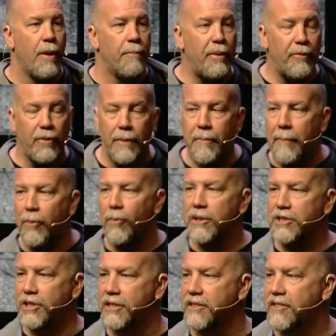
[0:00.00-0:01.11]
But remember what
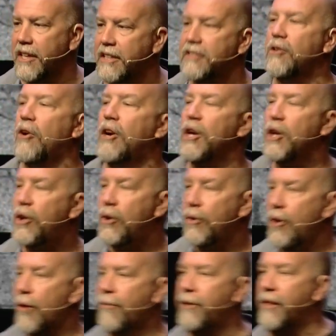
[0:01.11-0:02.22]
Jesus said. He said, All right, you
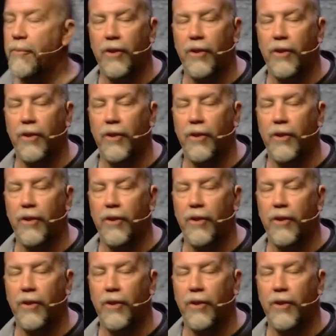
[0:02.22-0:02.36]
go feed them.